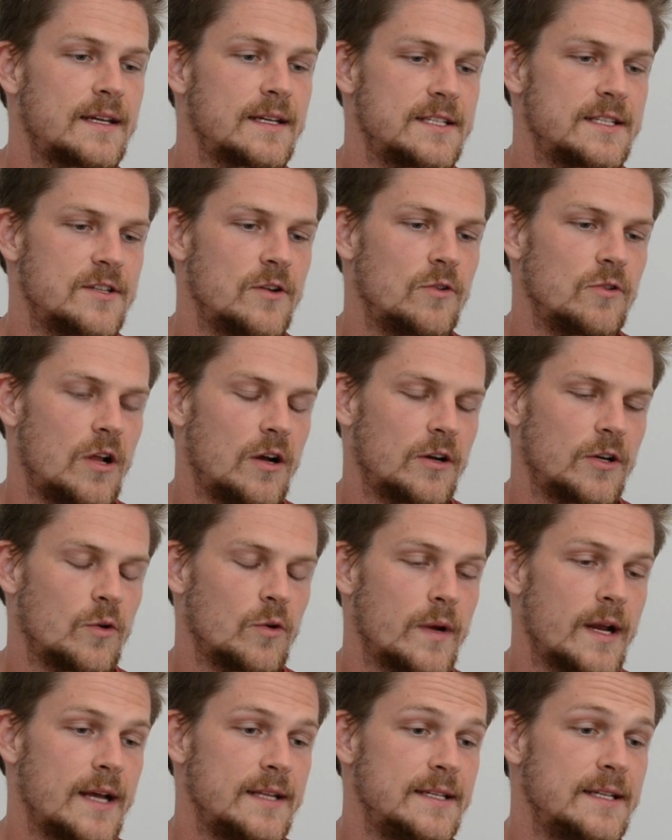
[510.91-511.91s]
It's no longer
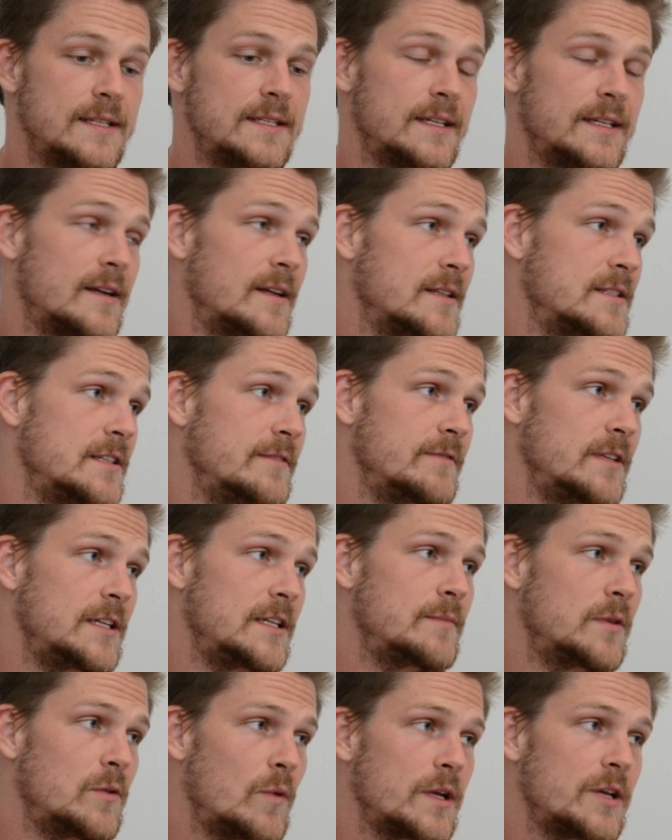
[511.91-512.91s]
what I did to get on TV.
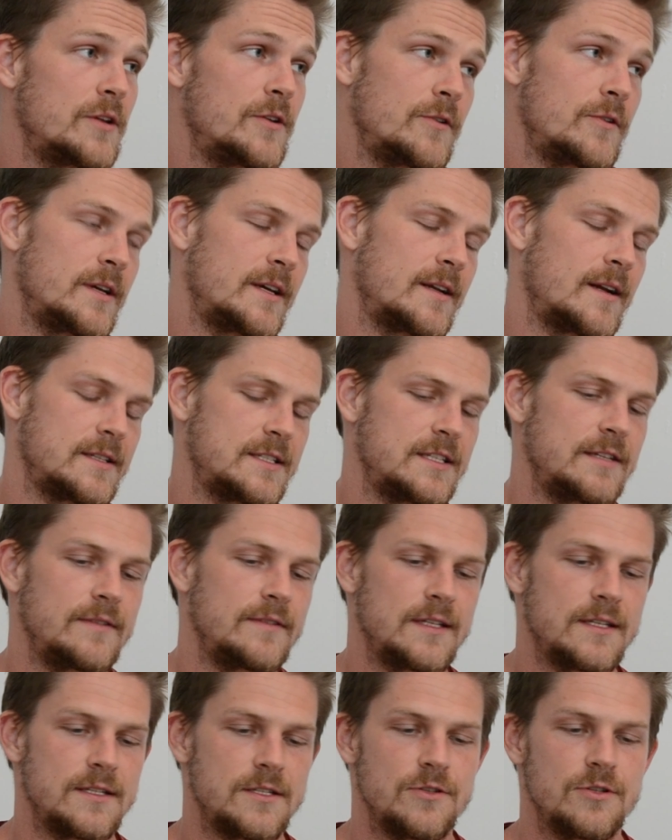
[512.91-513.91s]
But what you do to get on
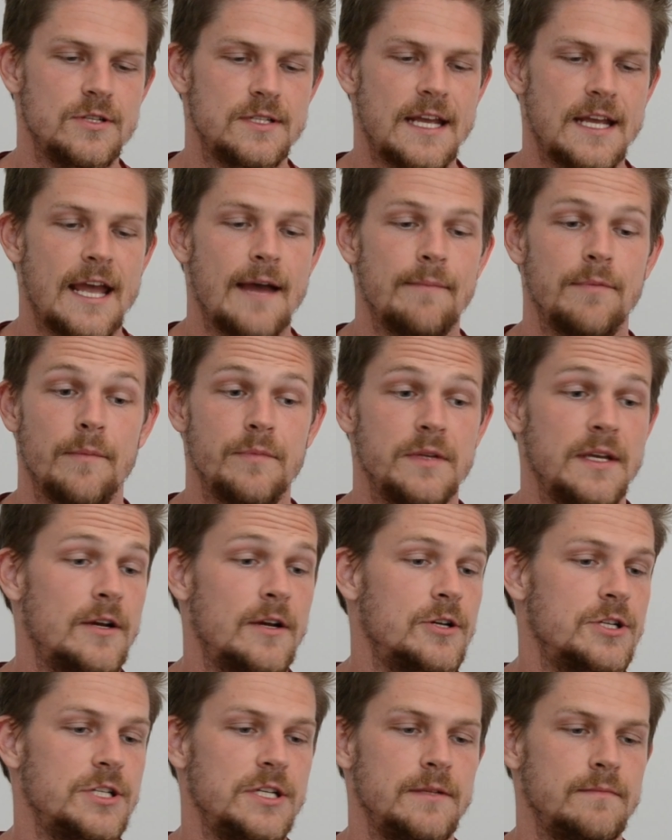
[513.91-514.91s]
TV is you just amp up the
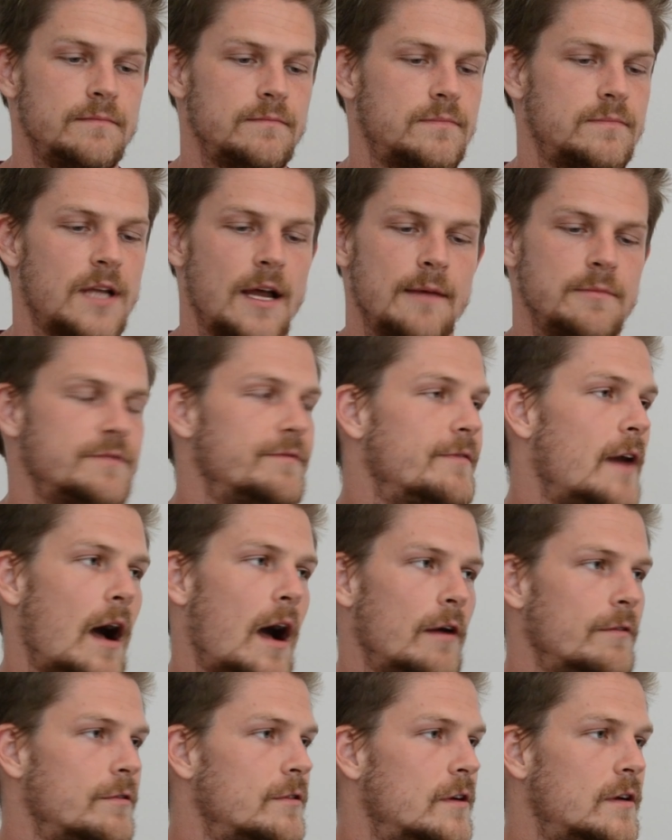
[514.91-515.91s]
energy times
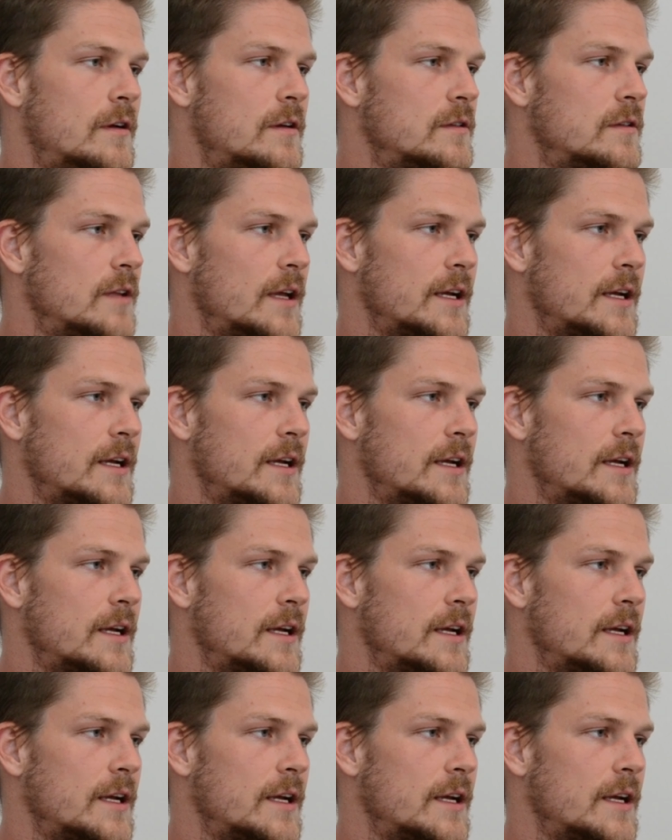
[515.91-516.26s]
5 mm-hmm.